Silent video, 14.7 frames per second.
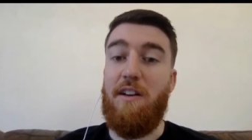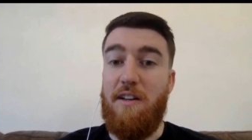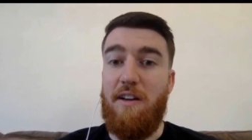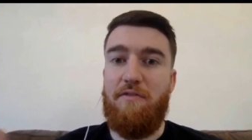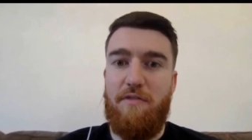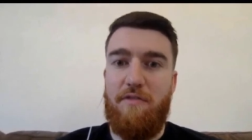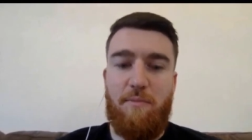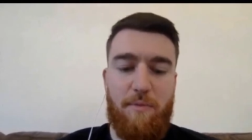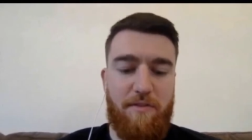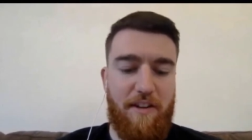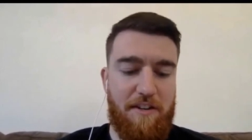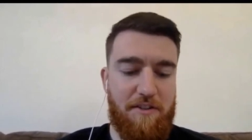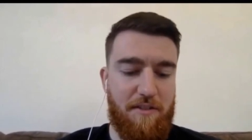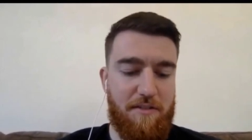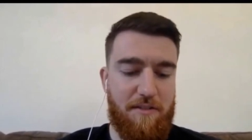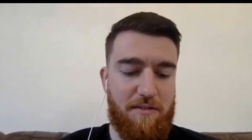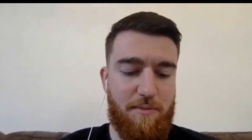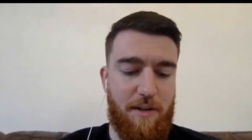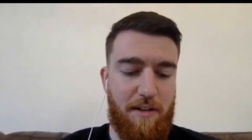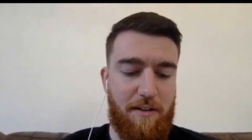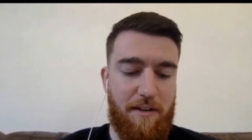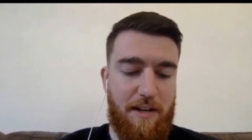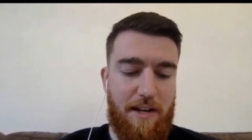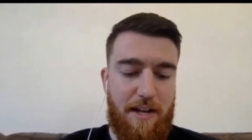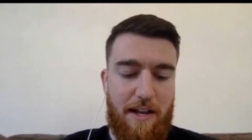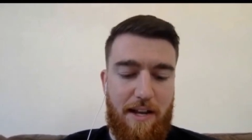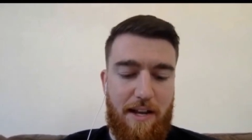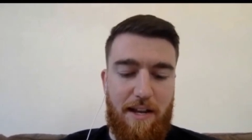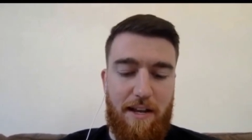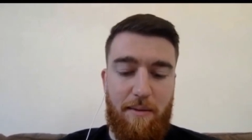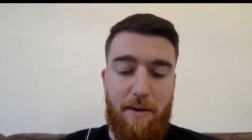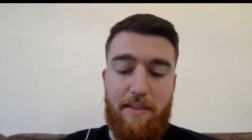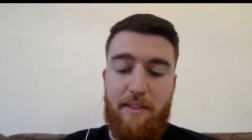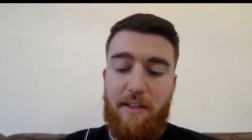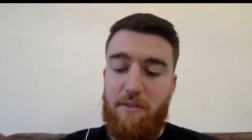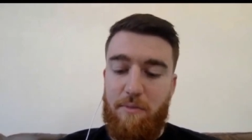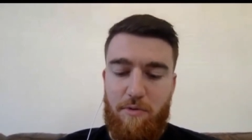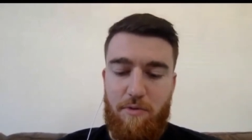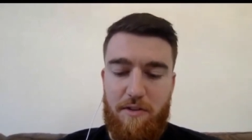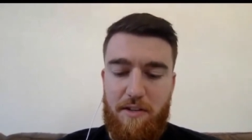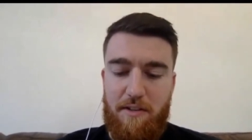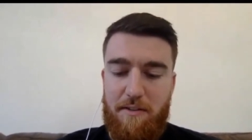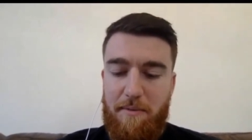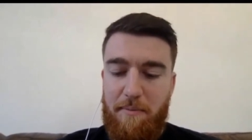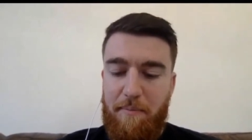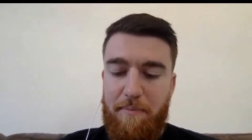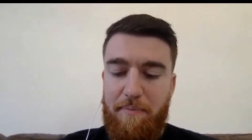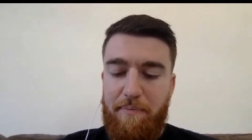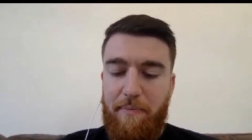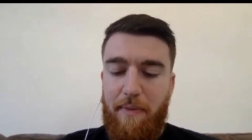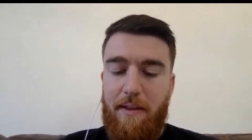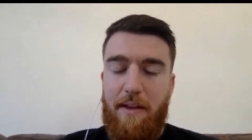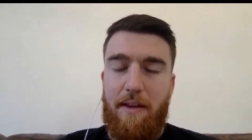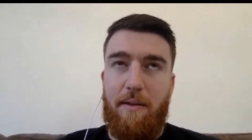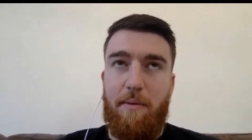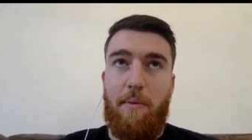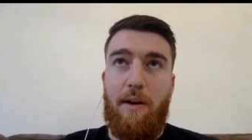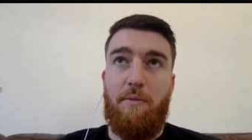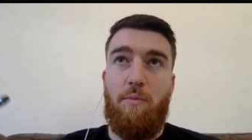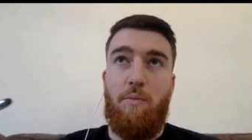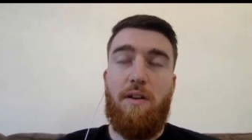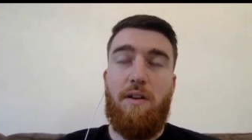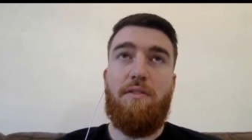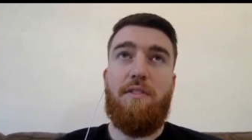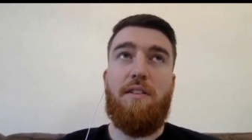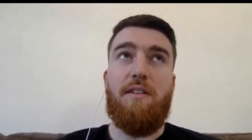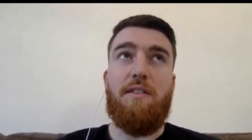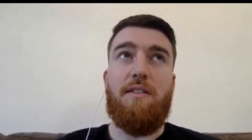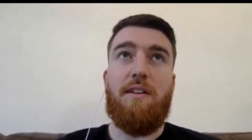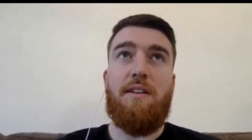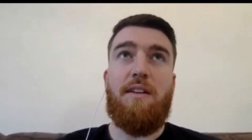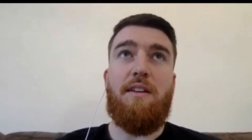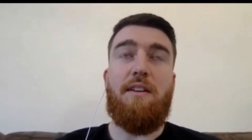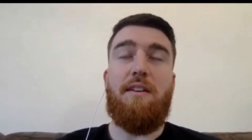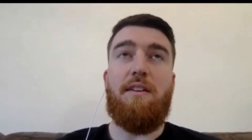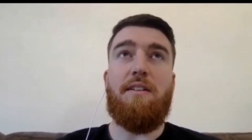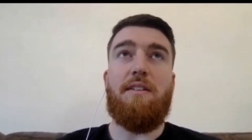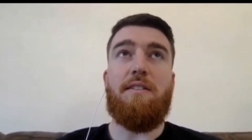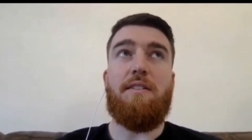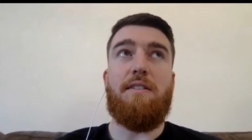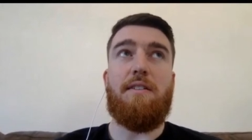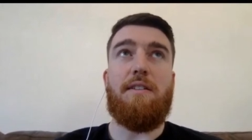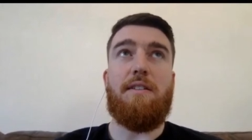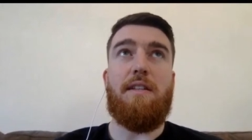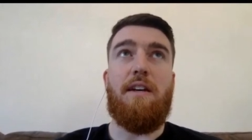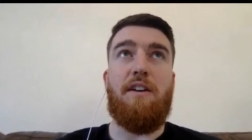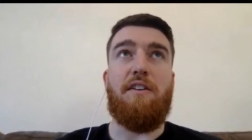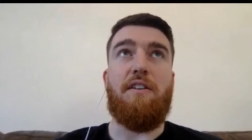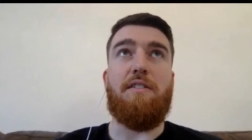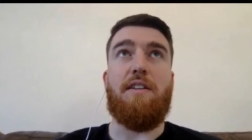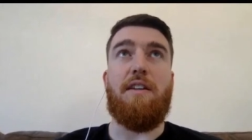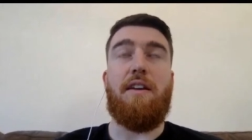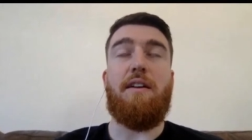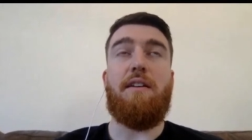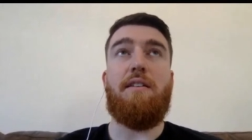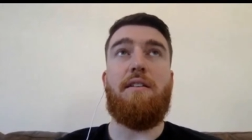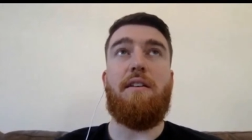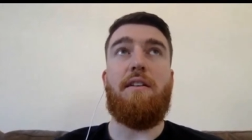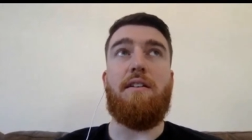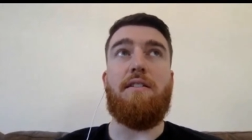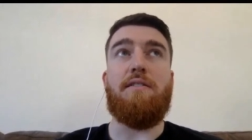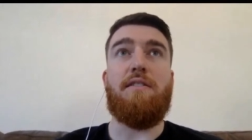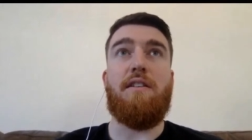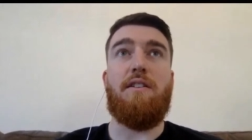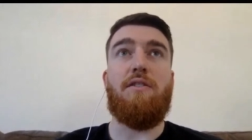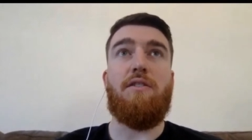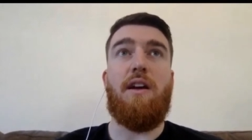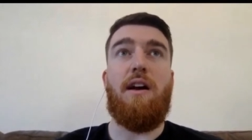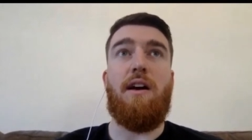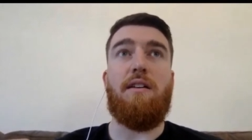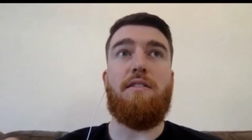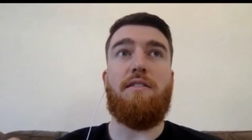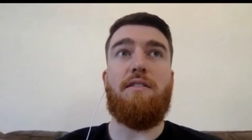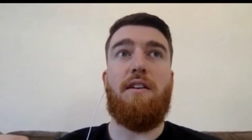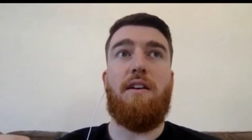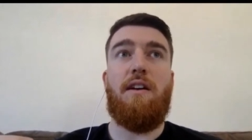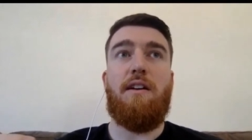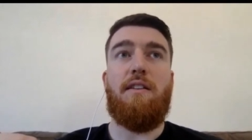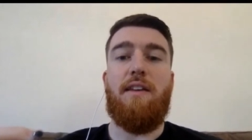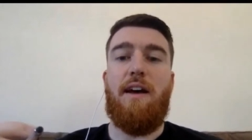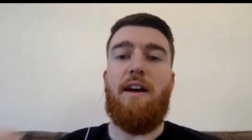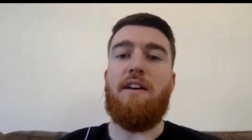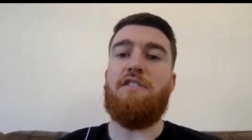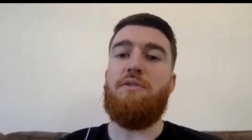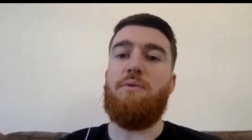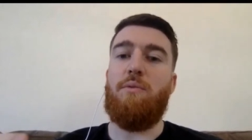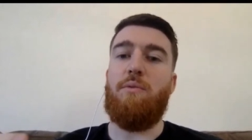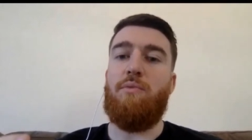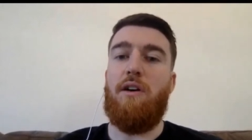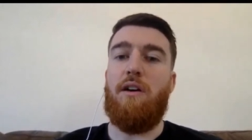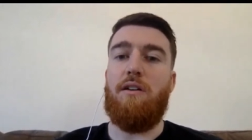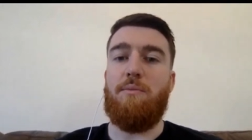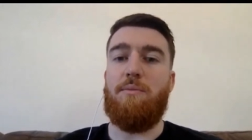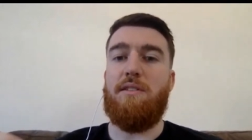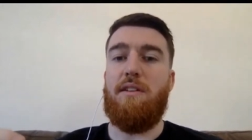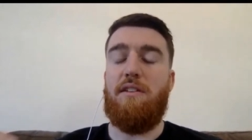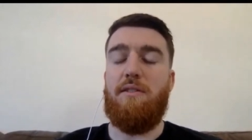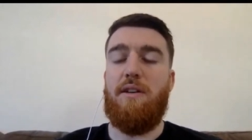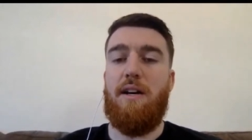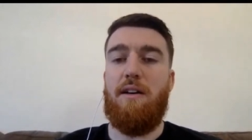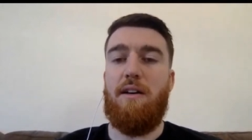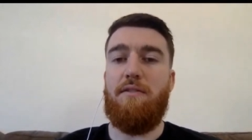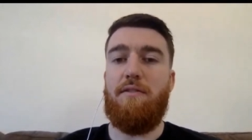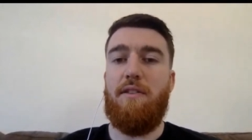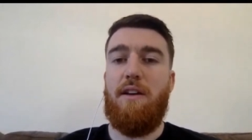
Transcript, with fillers: uh for professionals as well, um, and then reporting it. Um, and one of the, the key areas again is to look at the actual problems that you have,